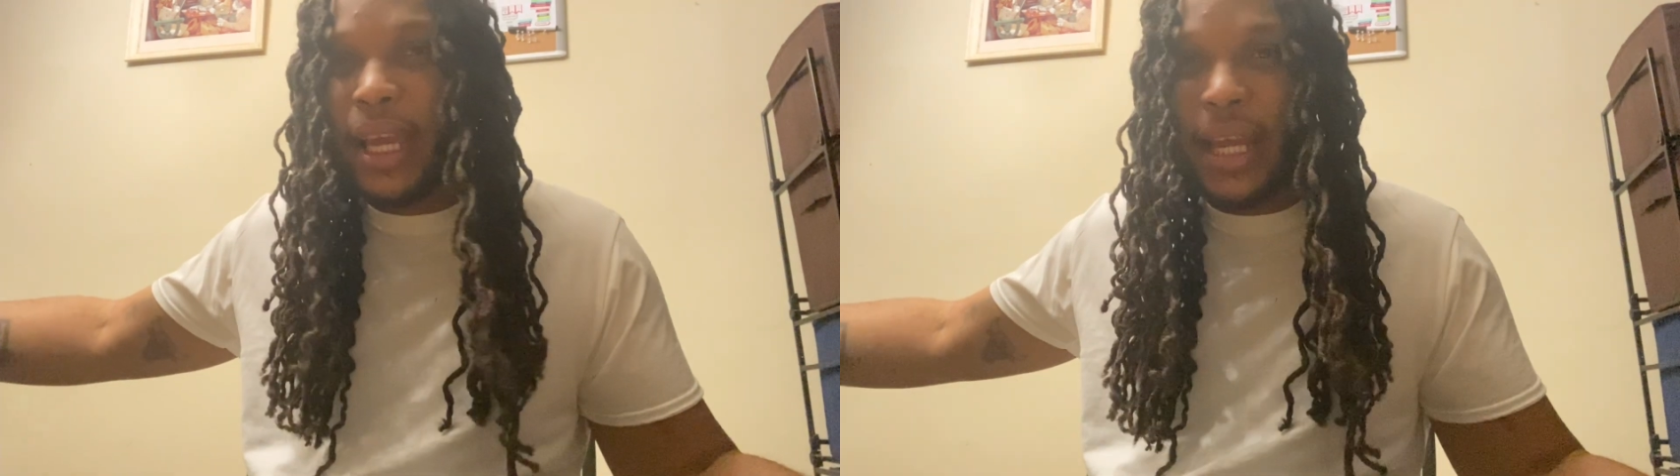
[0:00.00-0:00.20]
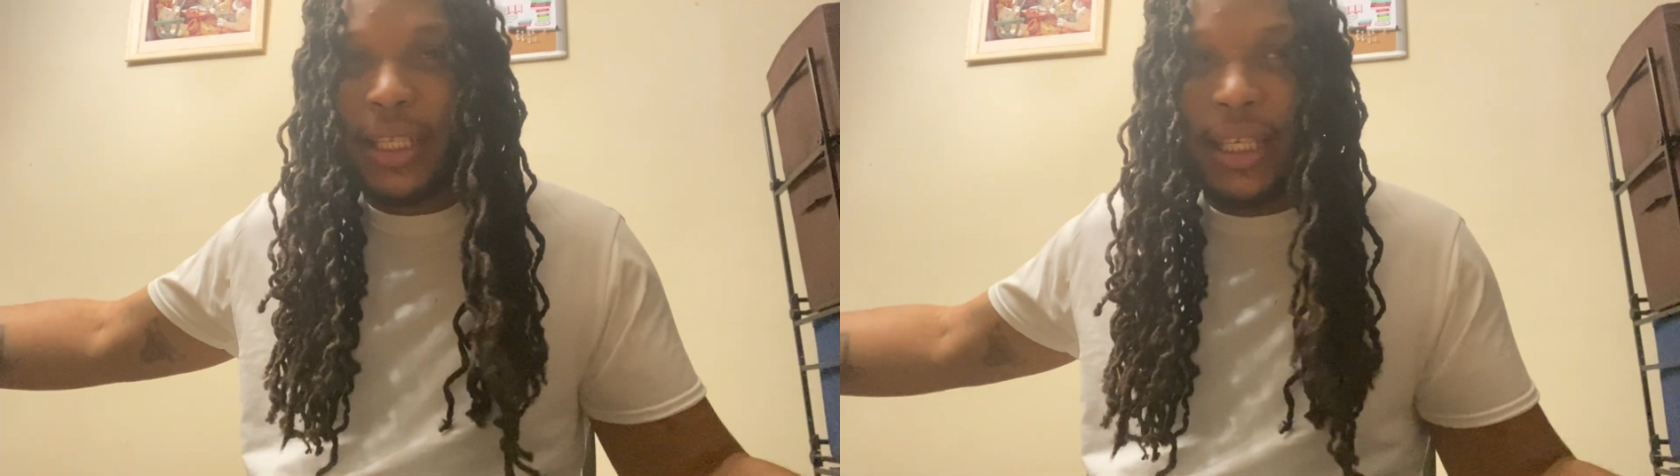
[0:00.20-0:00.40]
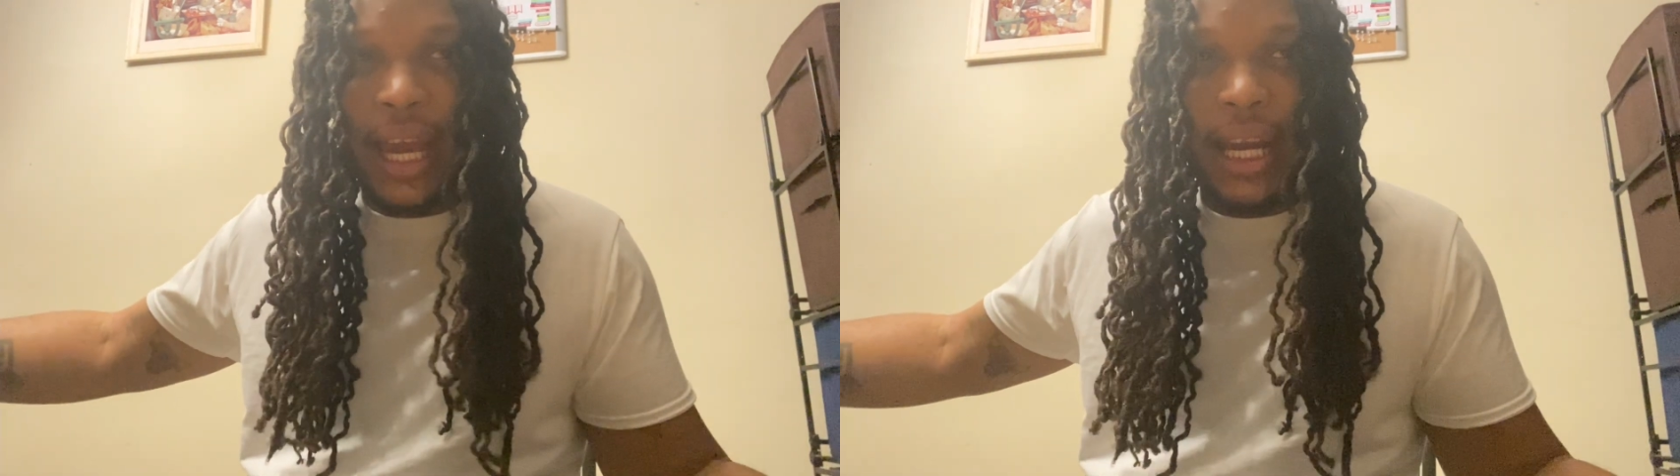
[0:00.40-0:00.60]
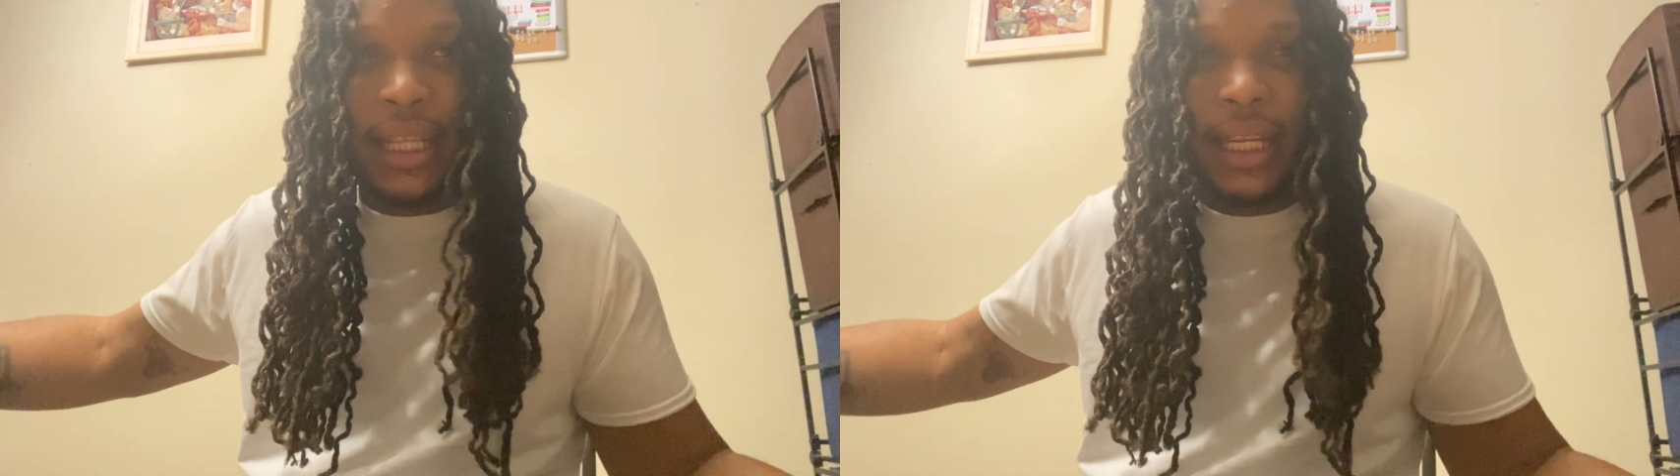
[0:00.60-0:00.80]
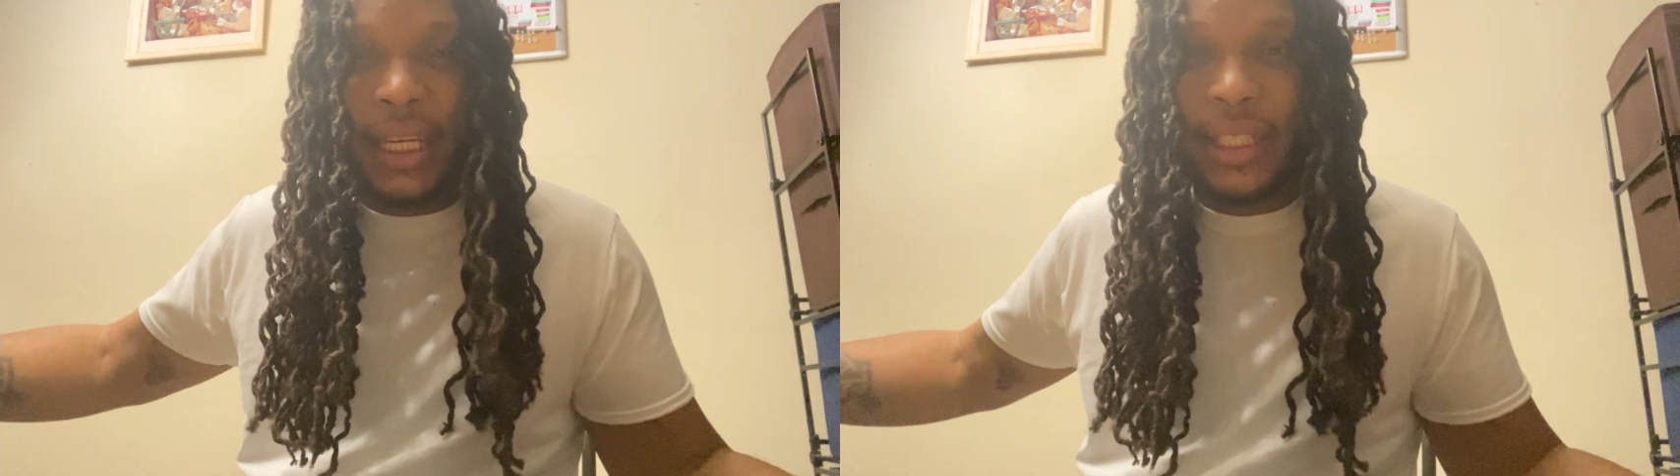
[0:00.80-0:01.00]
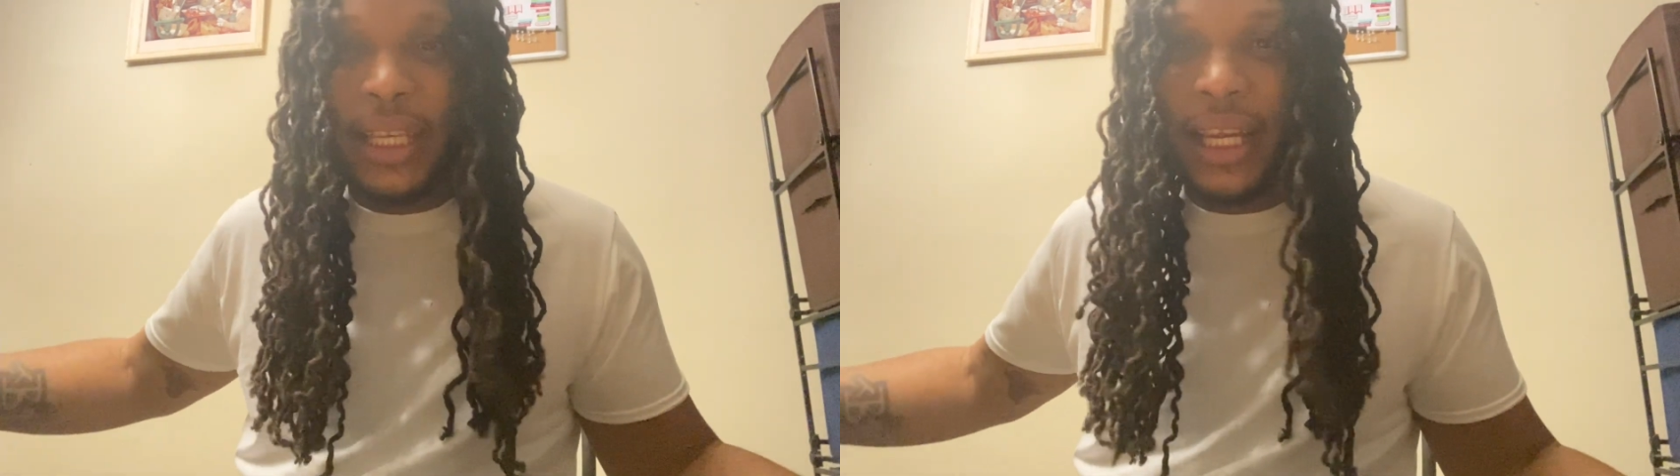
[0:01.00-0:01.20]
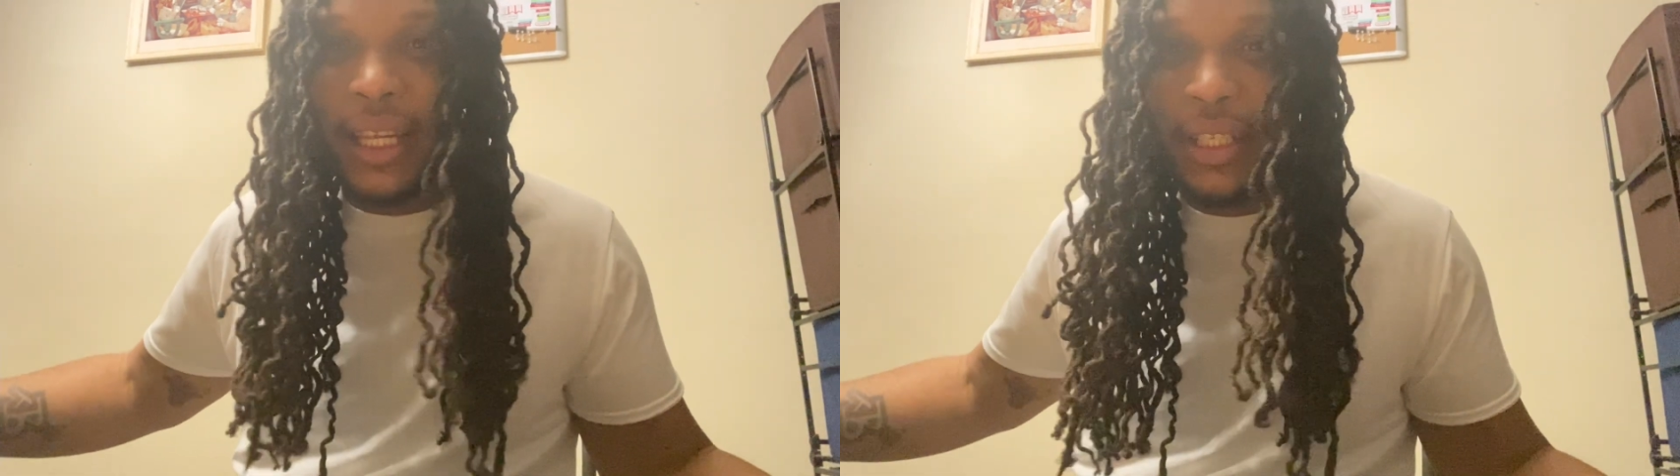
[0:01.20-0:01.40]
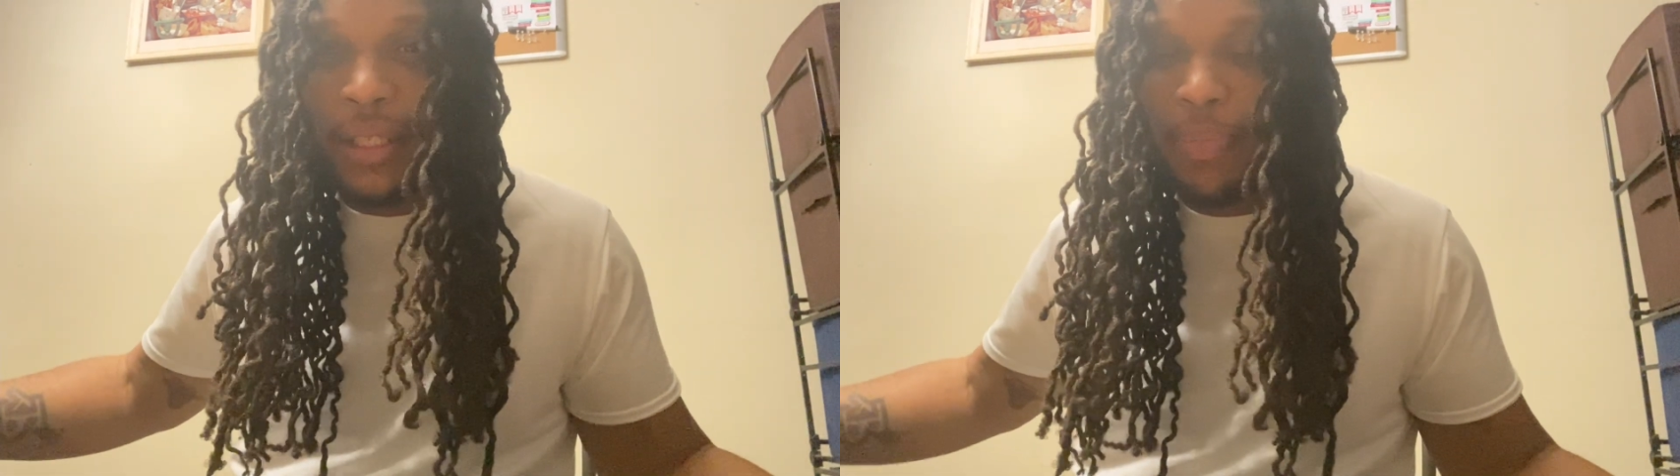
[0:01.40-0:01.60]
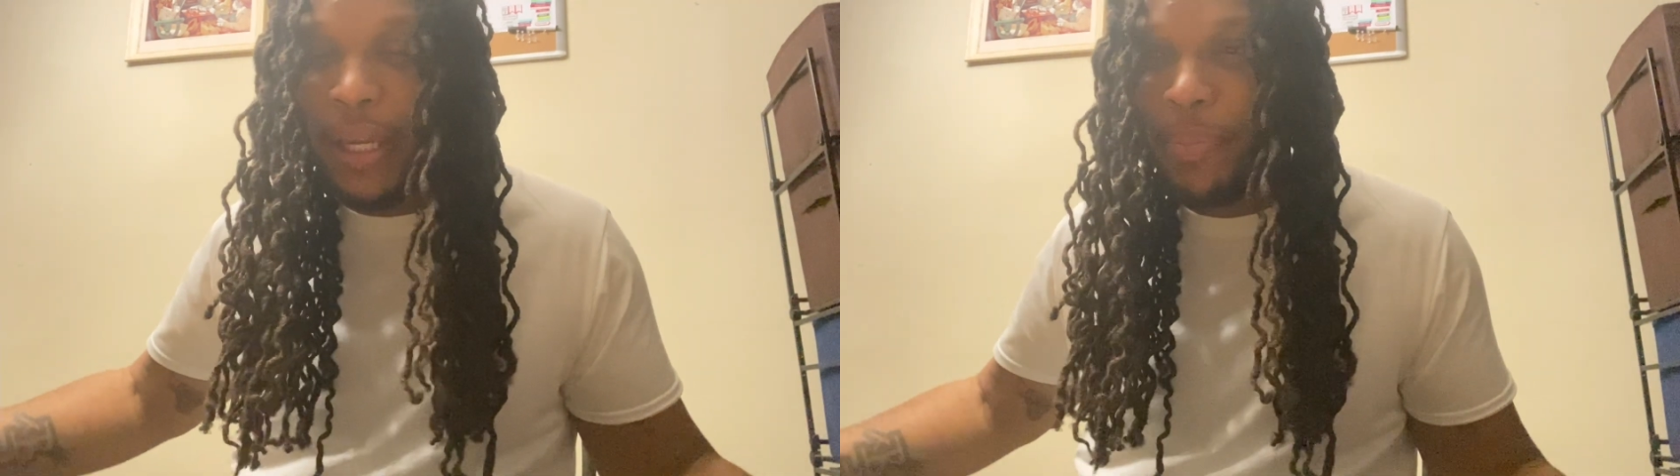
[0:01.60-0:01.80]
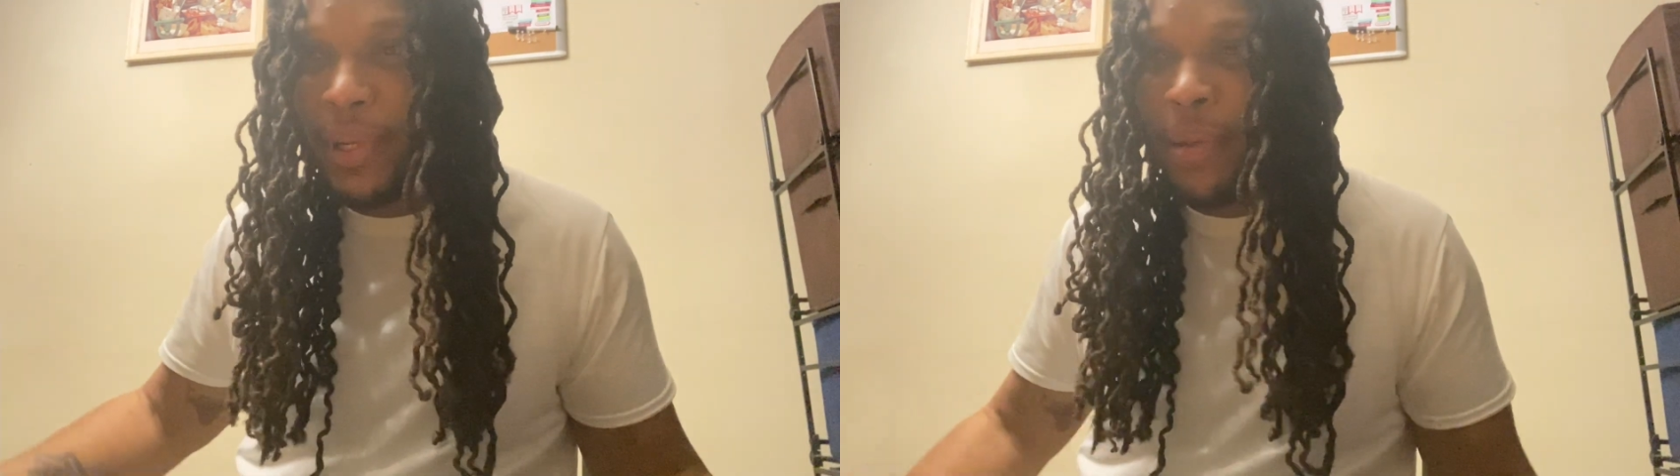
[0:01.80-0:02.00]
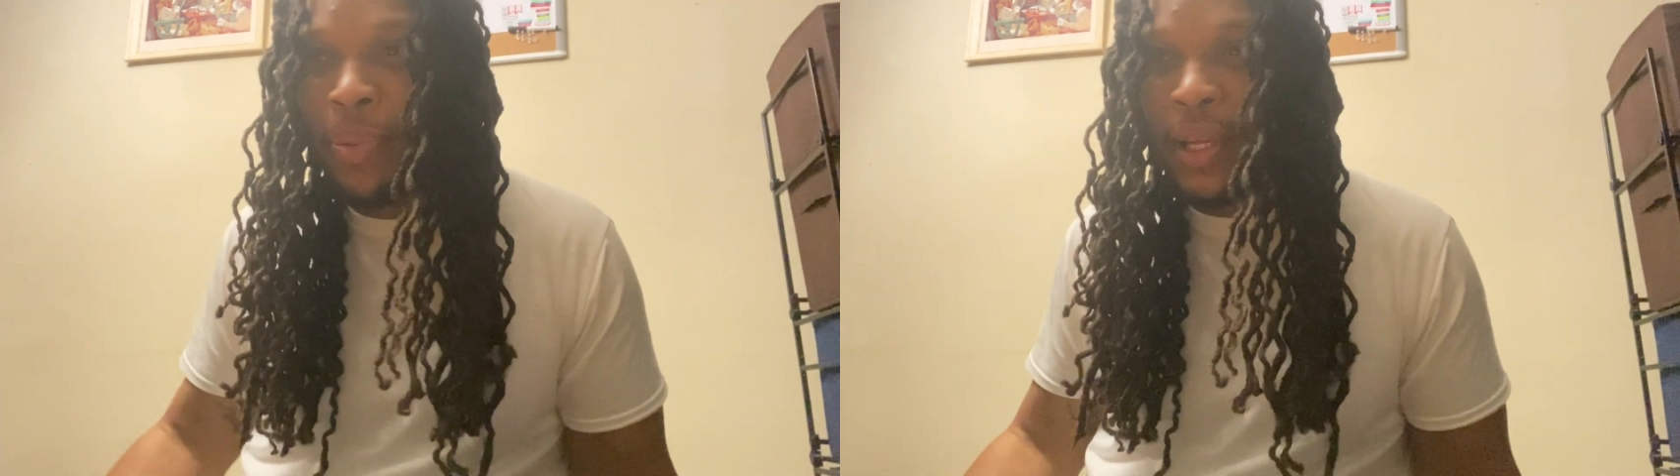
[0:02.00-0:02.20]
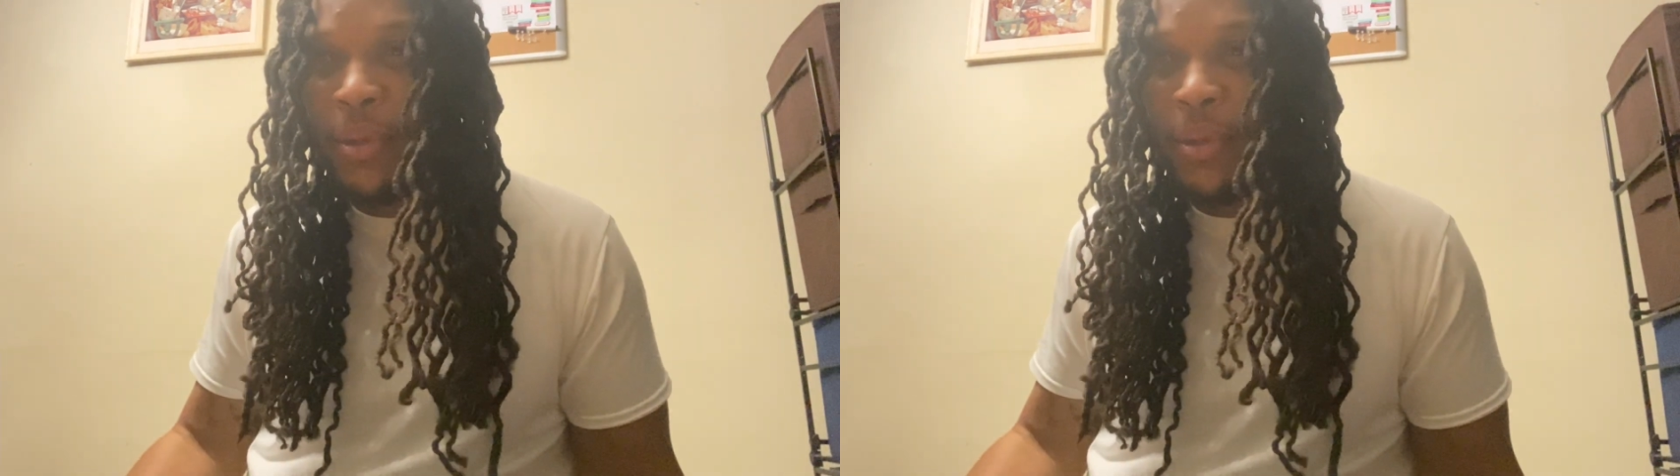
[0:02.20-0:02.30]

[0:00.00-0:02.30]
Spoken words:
educated and intelligent people up here,